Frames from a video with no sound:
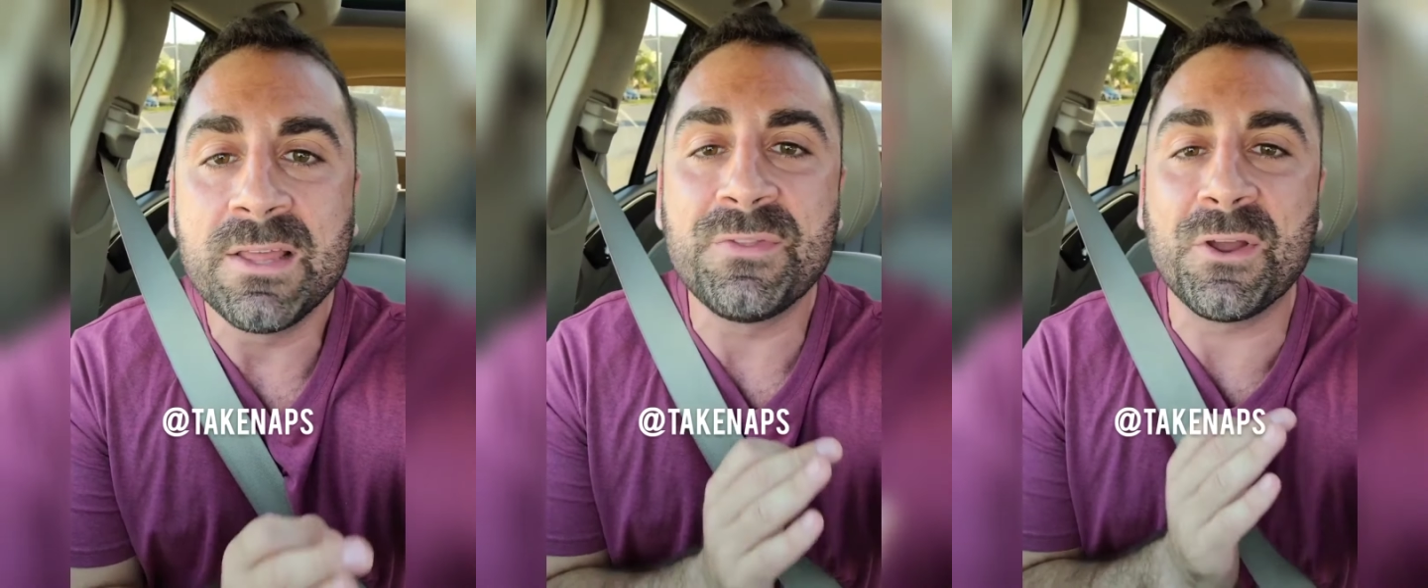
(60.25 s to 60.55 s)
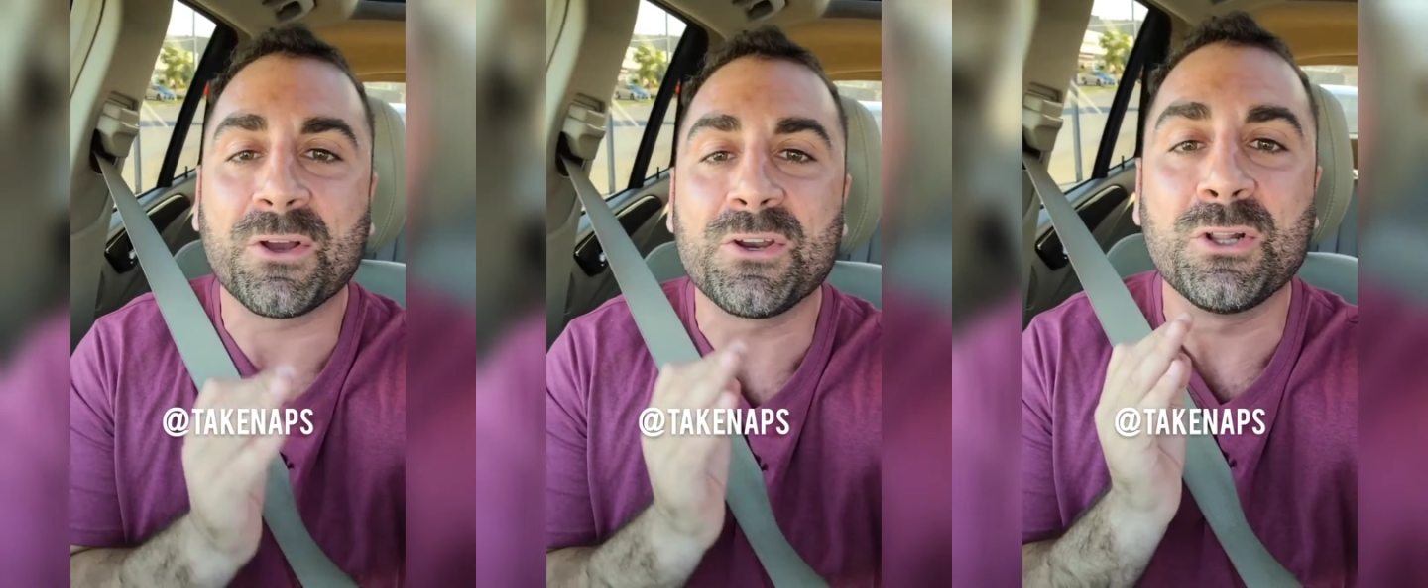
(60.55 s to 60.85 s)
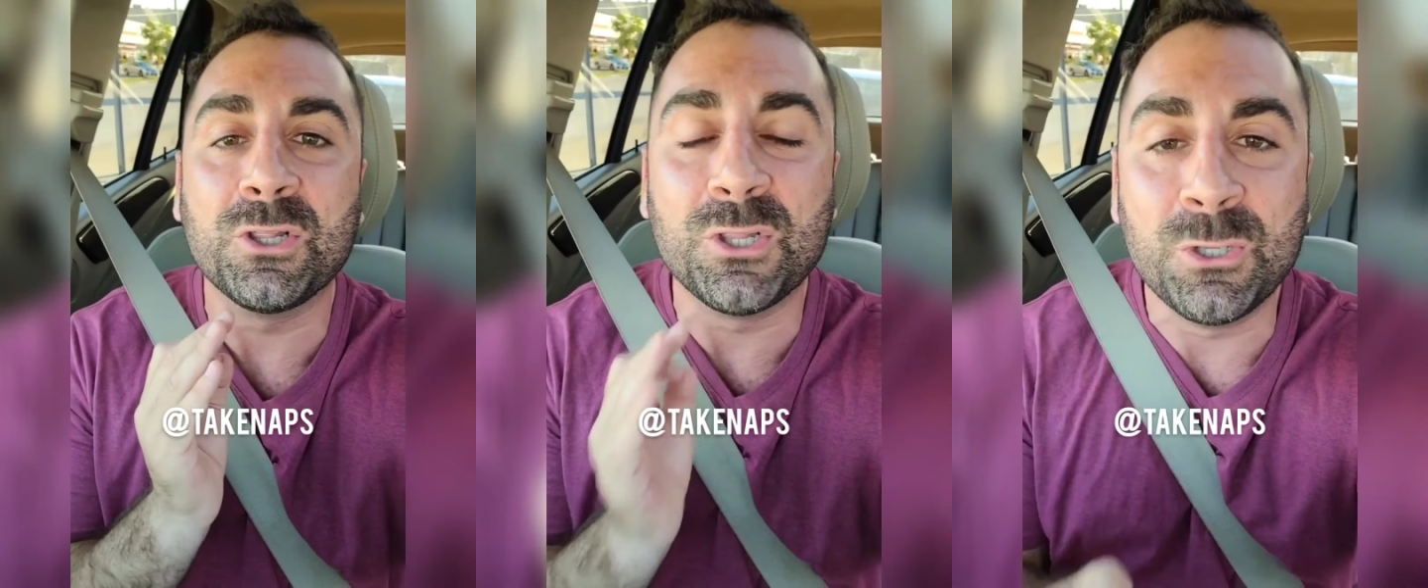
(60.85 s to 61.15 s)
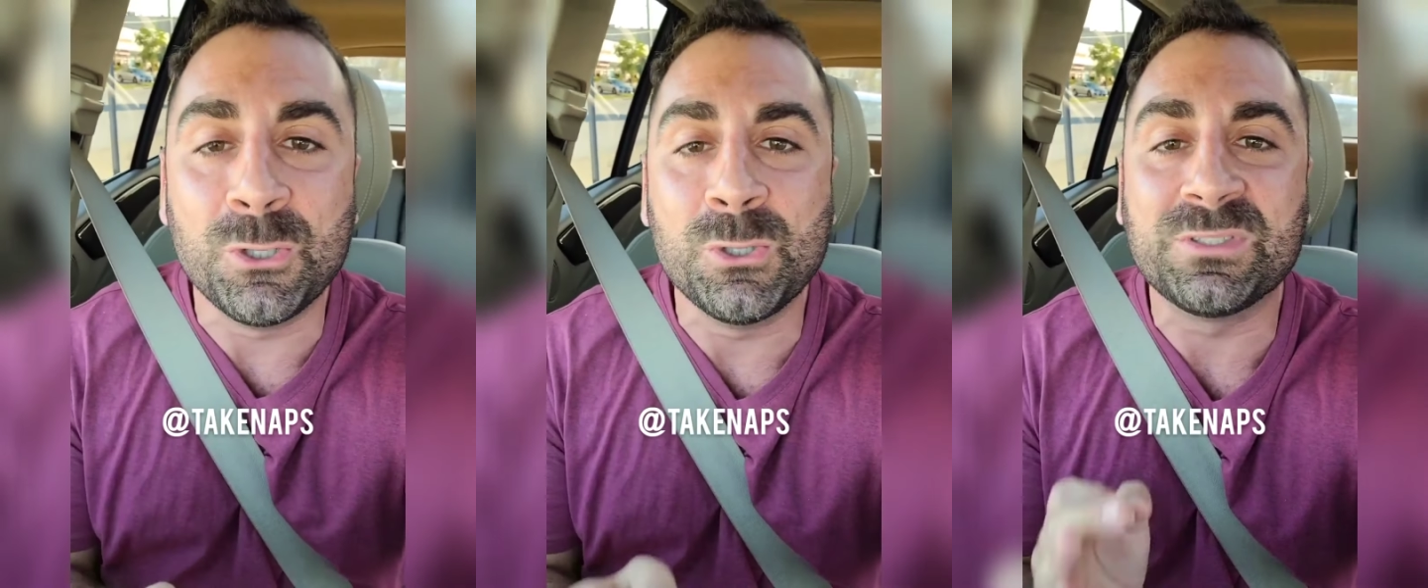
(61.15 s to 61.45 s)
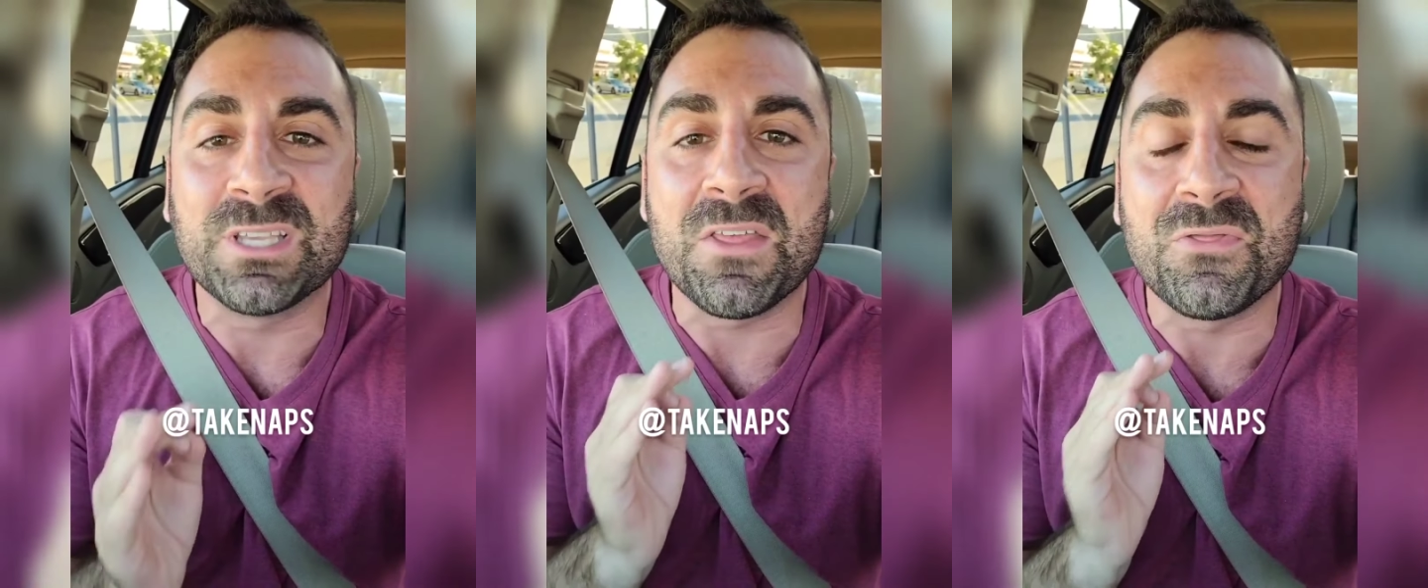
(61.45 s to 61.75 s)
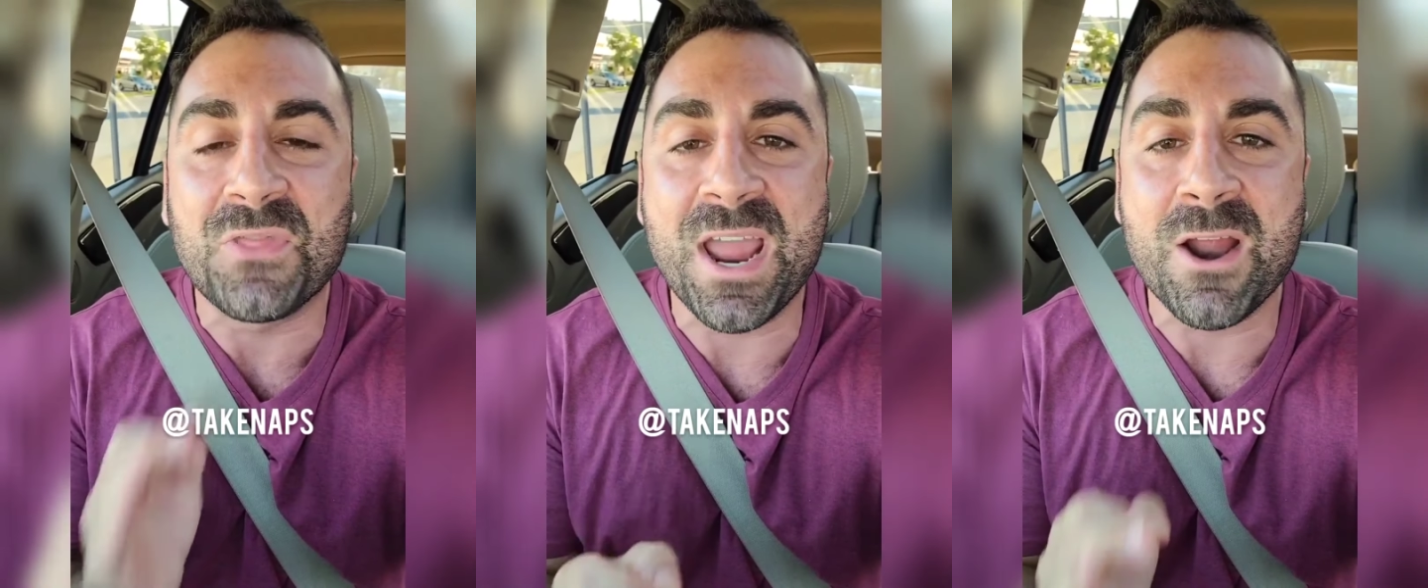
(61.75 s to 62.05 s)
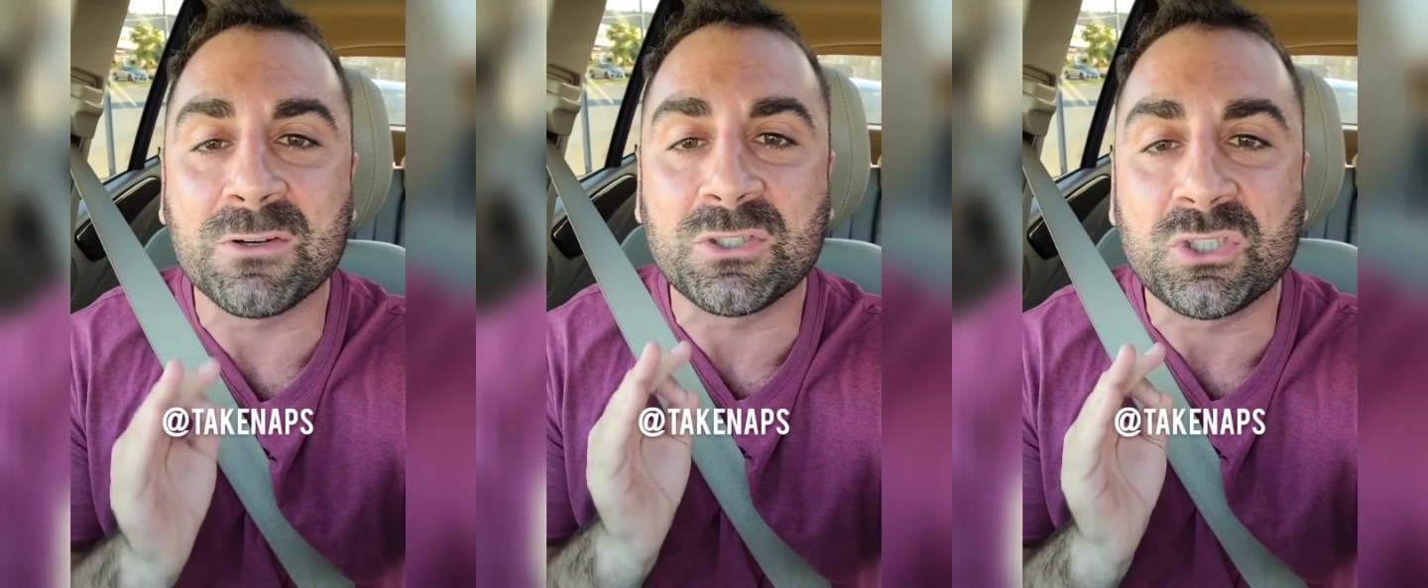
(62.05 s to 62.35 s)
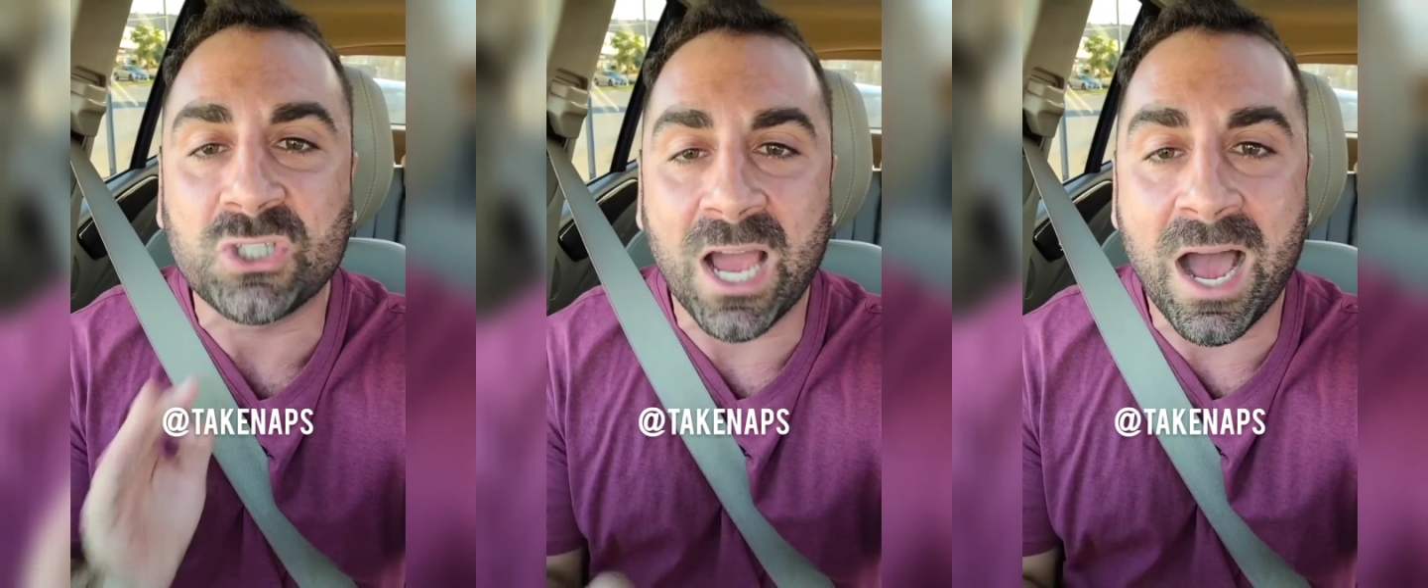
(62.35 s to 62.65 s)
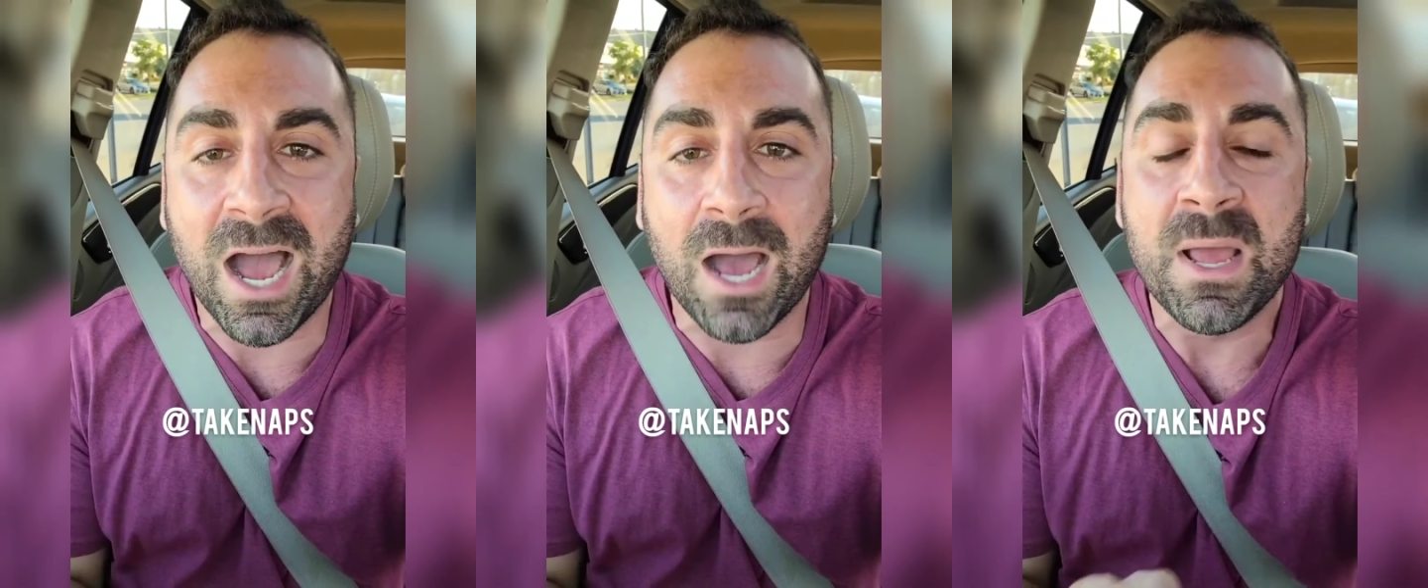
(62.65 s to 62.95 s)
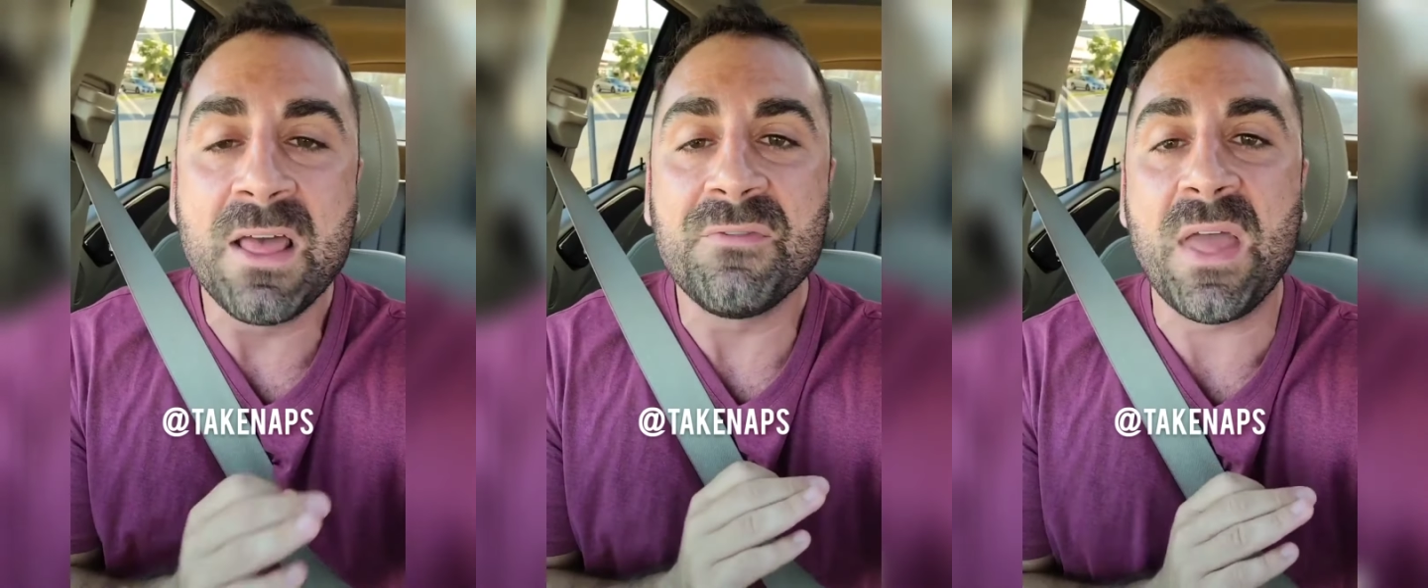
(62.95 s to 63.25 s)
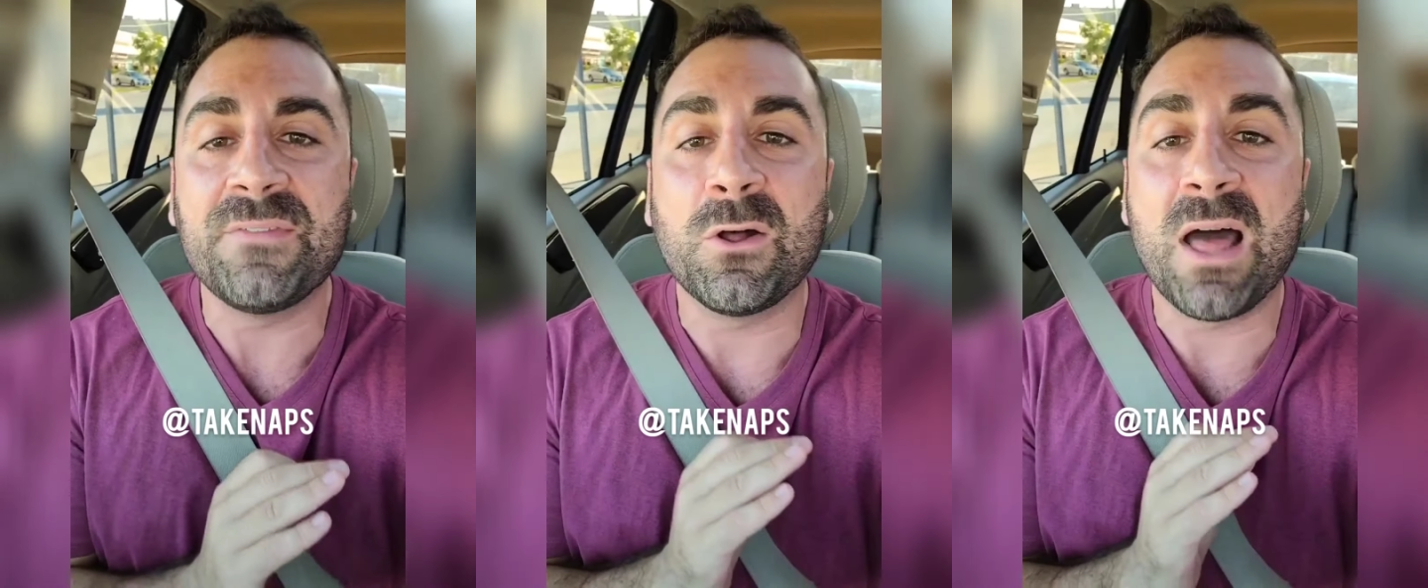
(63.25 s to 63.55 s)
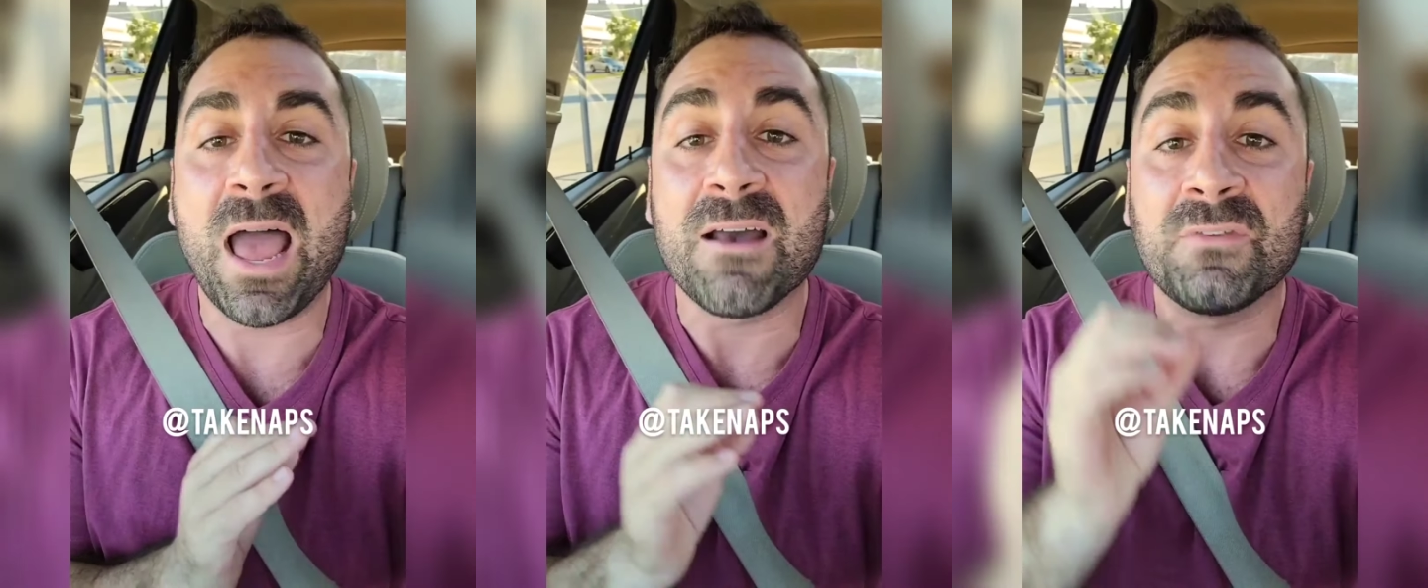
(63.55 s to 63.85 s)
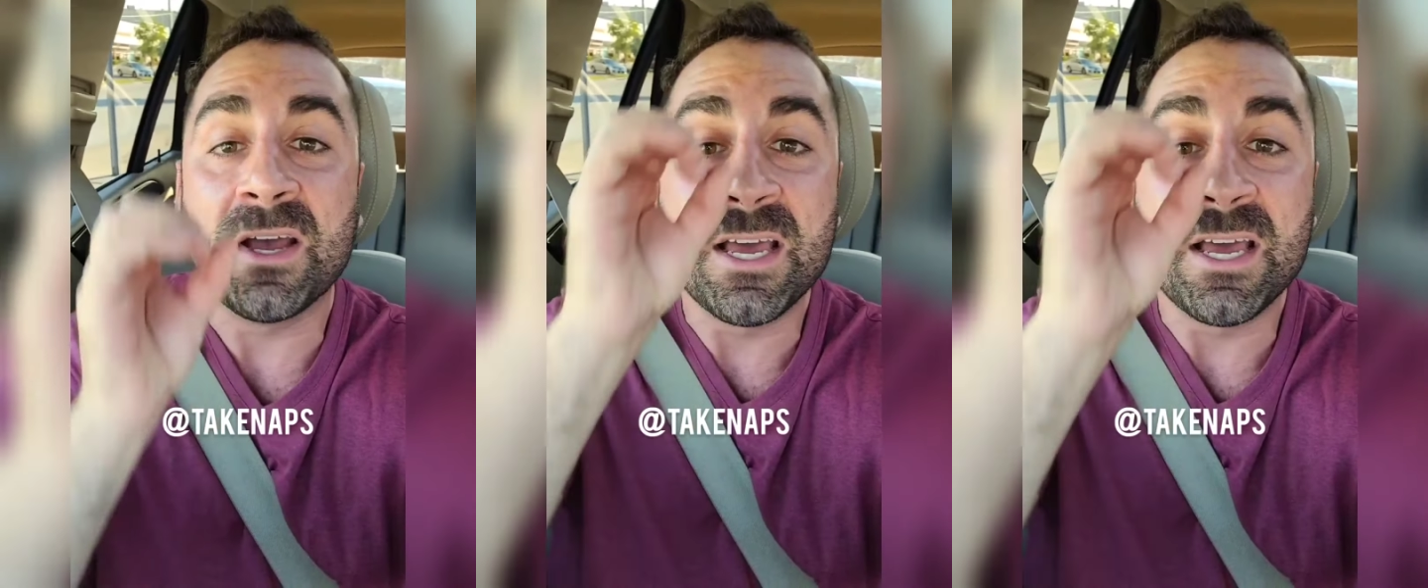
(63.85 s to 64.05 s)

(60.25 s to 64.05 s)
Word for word: They're going to lose their job. Then they'll have